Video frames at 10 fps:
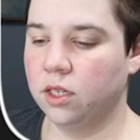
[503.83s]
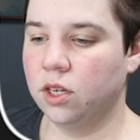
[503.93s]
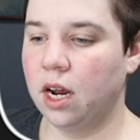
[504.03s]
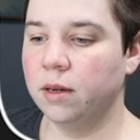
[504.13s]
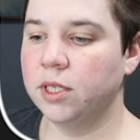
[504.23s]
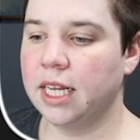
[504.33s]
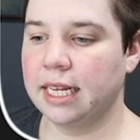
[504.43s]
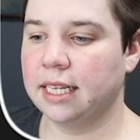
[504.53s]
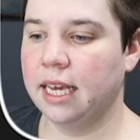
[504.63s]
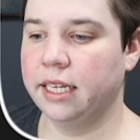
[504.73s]
So now I'm just
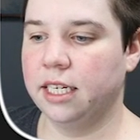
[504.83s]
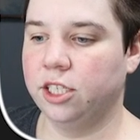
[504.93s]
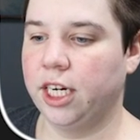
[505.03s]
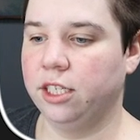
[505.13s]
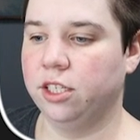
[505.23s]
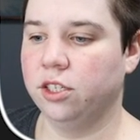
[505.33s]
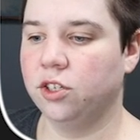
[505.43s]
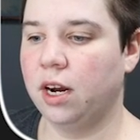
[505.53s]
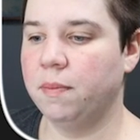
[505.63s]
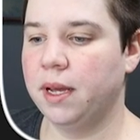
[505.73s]
asking it to change the
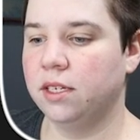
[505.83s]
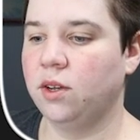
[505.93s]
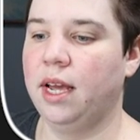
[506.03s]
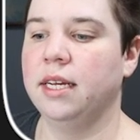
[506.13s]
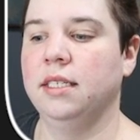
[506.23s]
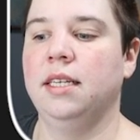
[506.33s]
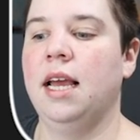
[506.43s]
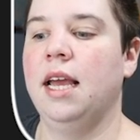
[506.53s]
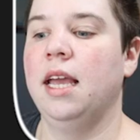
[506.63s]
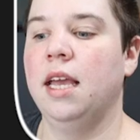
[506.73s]
striping. So I can
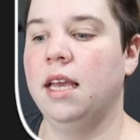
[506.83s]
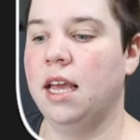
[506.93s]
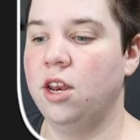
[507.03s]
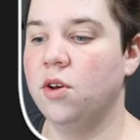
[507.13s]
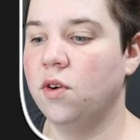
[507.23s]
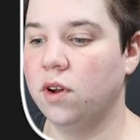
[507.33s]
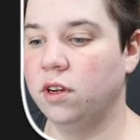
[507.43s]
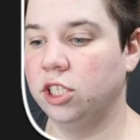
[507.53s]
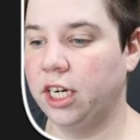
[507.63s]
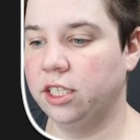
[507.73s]
say, can you
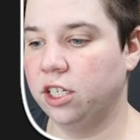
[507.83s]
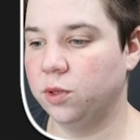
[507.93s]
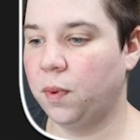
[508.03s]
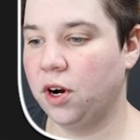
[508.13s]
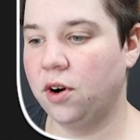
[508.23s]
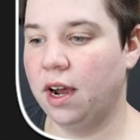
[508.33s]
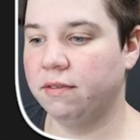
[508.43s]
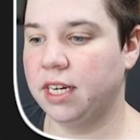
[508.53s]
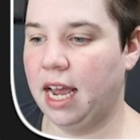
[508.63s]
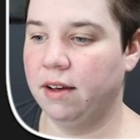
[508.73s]
create change this bar
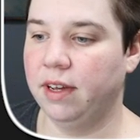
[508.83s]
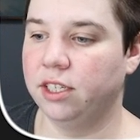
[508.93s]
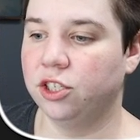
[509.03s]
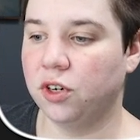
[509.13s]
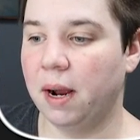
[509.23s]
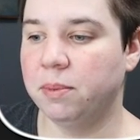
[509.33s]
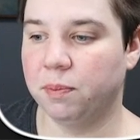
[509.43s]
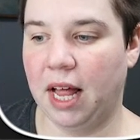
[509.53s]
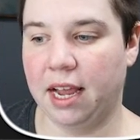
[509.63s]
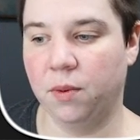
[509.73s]
graph to have a
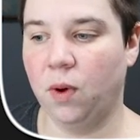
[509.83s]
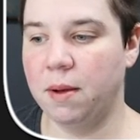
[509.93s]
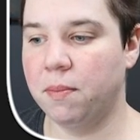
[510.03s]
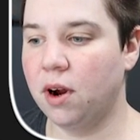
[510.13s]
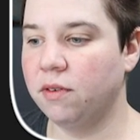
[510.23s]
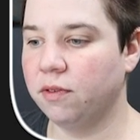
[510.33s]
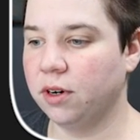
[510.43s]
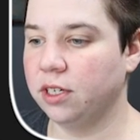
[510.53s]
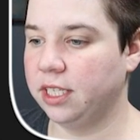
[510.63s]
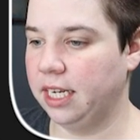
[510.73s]
striped black and white bar
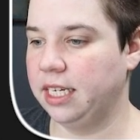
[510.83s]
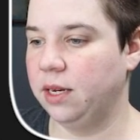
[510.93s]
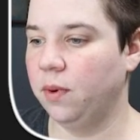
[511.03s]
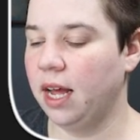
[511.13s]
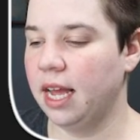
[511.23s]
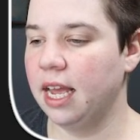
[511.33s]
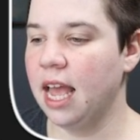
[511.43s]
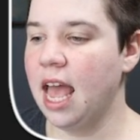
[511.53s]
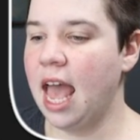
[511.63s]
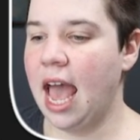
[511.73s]
for CTY
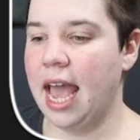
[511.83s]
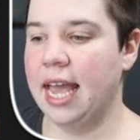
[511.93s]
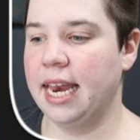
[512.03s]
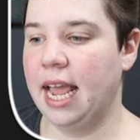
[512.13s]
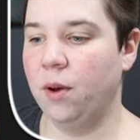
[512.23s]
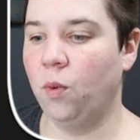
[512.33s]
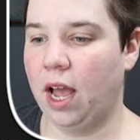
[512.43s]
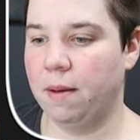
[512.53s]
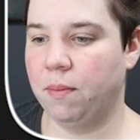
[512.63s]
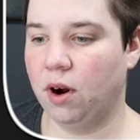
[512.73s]
and a
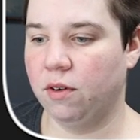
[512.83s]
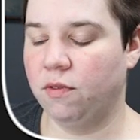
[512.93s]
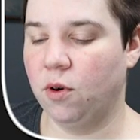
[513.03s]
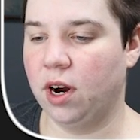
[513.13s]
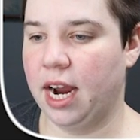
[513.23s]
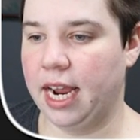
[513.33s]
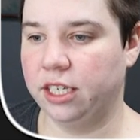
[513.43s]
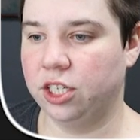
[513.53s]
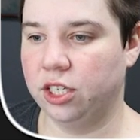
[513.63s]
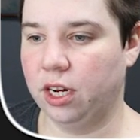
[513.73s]
white bar for
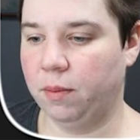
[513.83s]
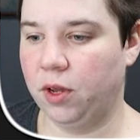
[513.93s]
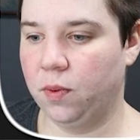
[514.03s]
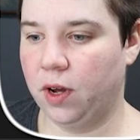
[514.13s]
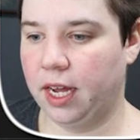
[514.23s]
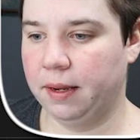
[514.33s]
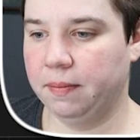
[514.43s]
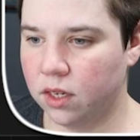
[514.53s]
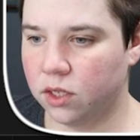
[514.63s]
HWY?